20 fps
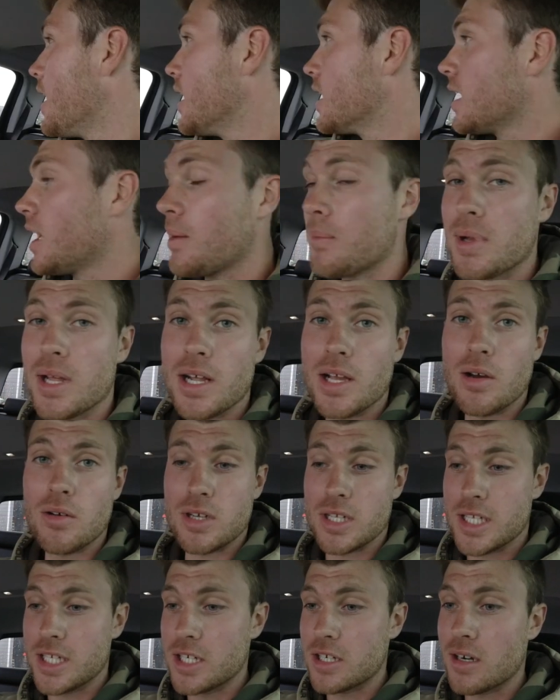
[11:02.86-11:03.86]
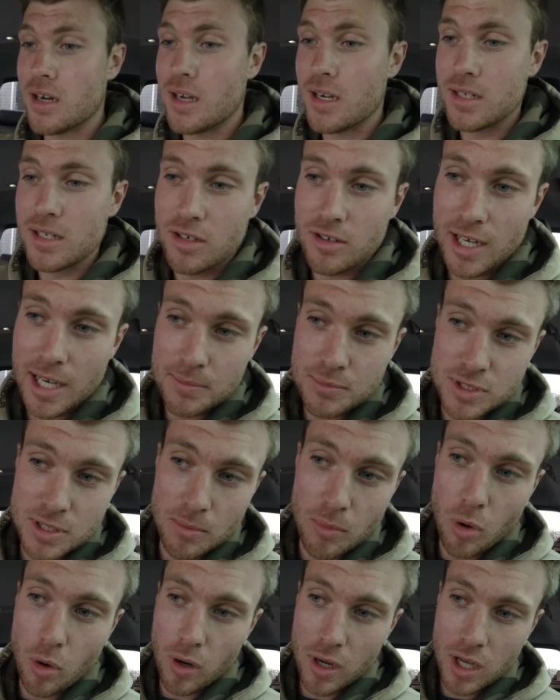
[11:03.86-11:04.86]
and I'm gonna go to Huron, grab
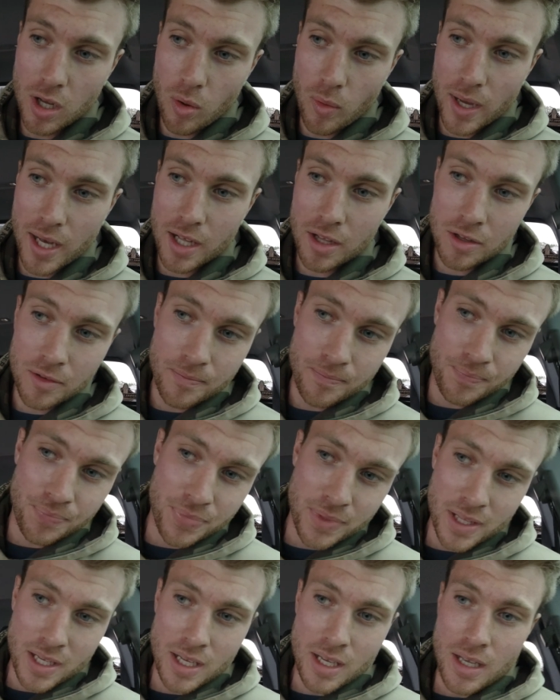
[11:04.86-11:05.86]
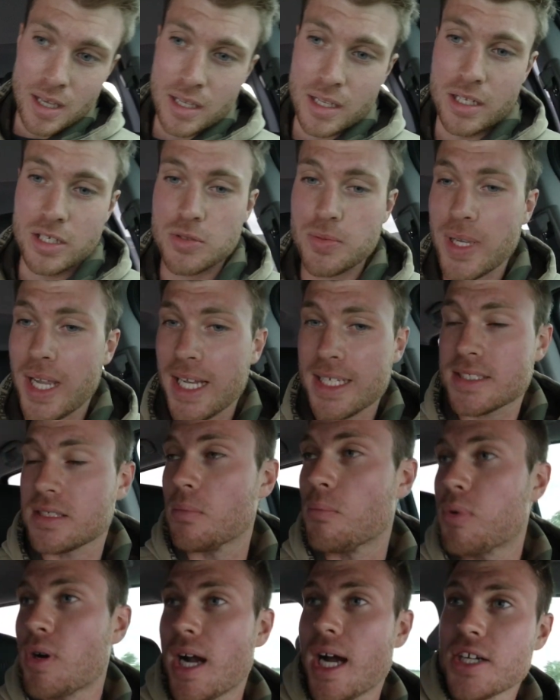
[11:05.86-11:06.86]
some oil well, because we got
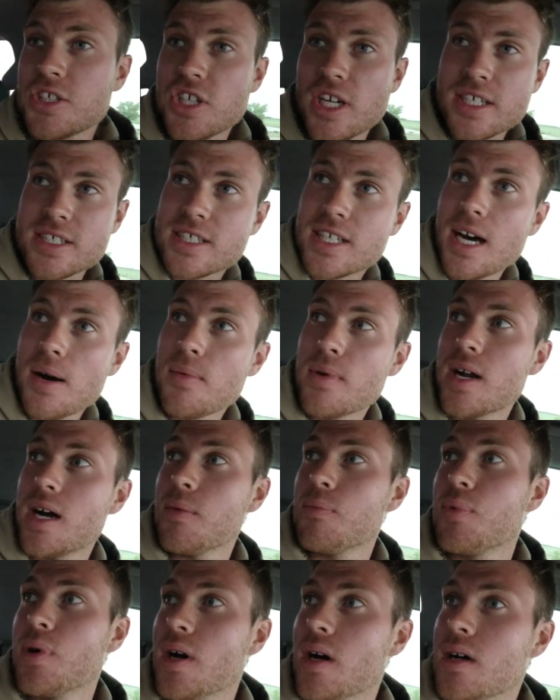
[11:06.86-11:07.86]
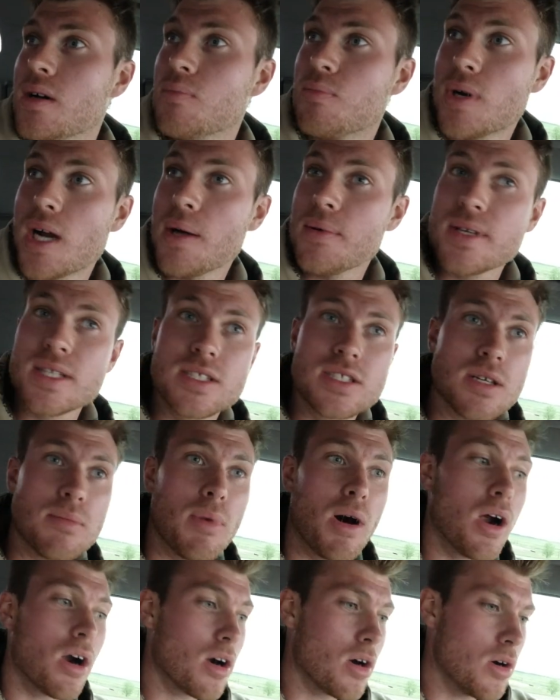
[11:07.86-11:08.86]
some projects coming up, probably
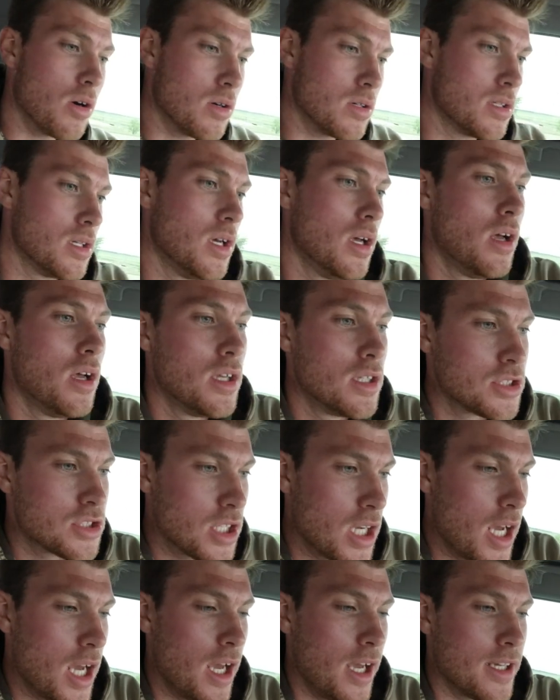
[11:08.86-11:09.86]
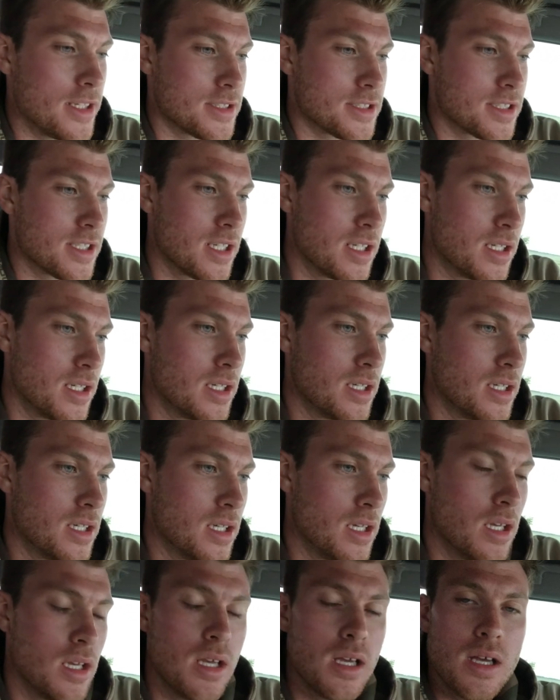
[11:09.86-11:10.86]
tomorrow. Jeez!
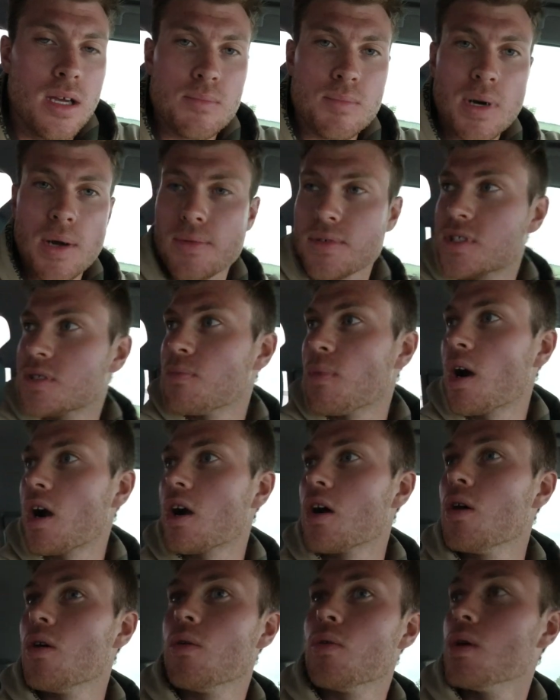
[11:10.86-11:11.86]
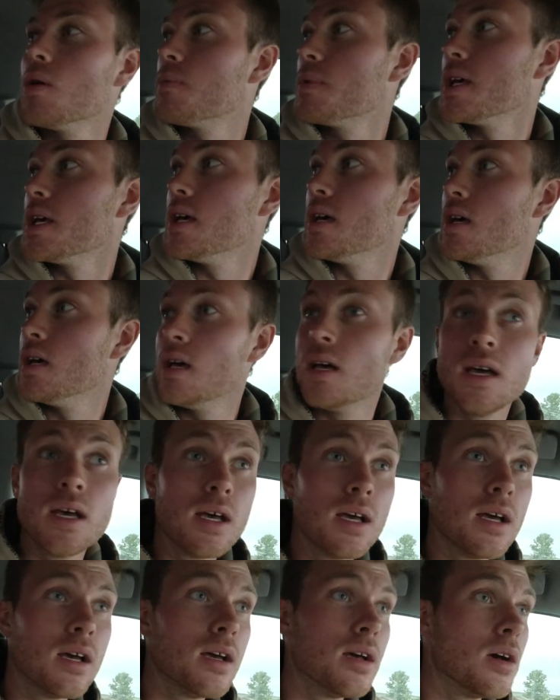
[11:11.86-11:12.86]
Probably tomorrow we'll be
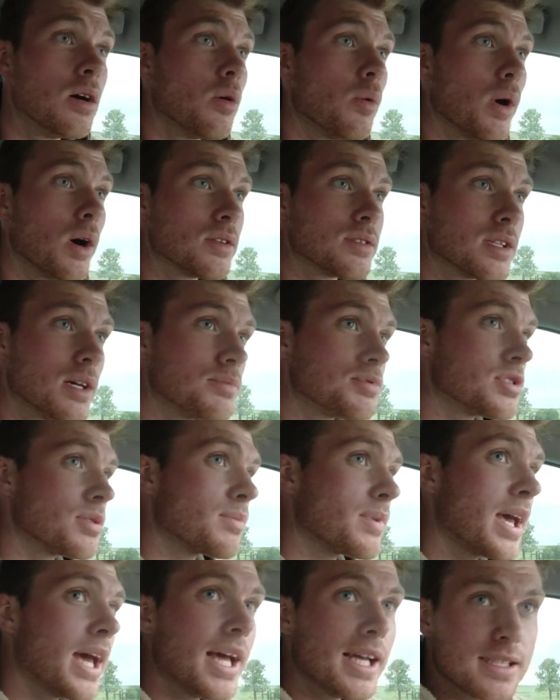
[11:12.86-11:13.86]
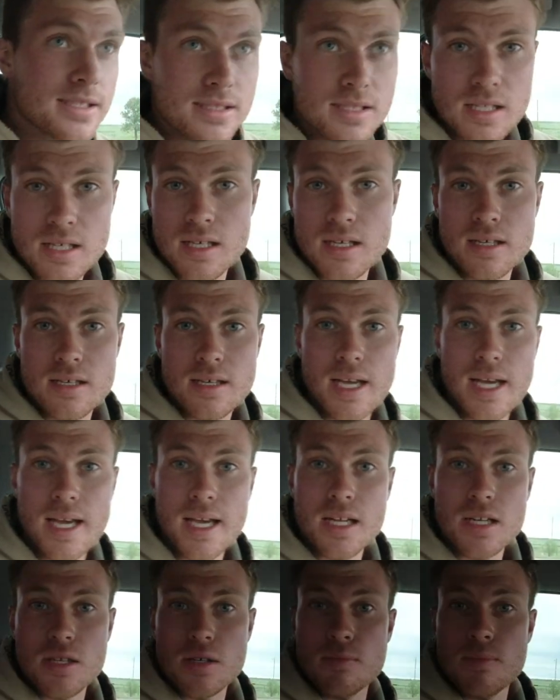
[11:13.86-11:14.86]
welding up some gates
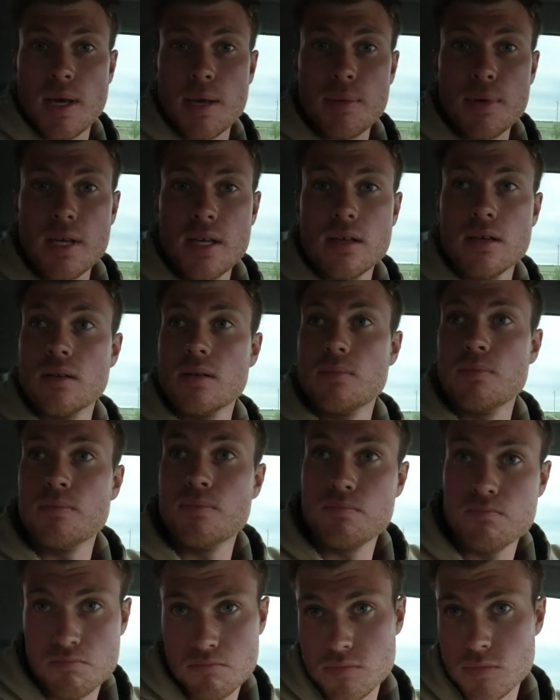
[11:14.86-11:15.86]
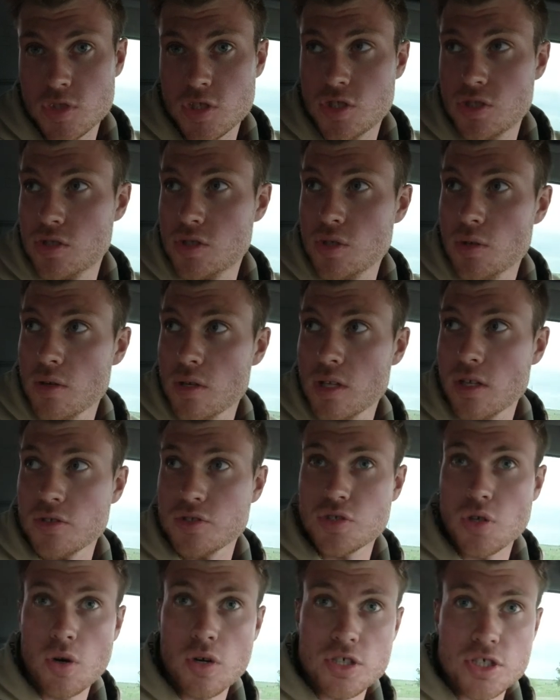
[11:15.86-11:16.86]
and maybe doing a little
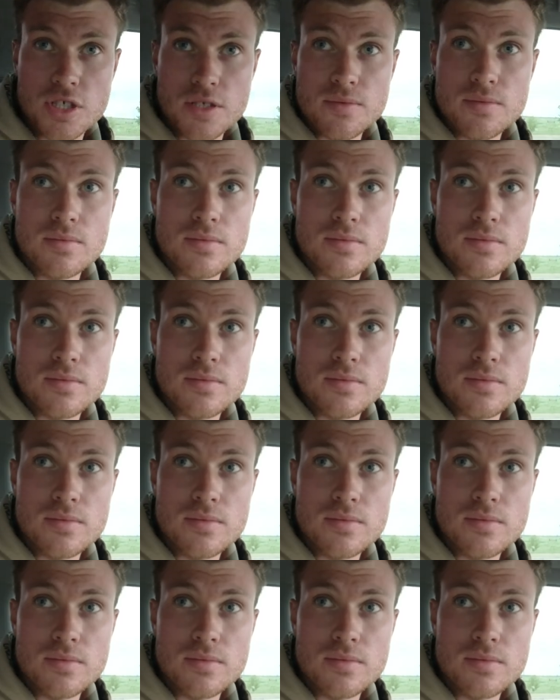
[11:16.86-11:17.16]
torching.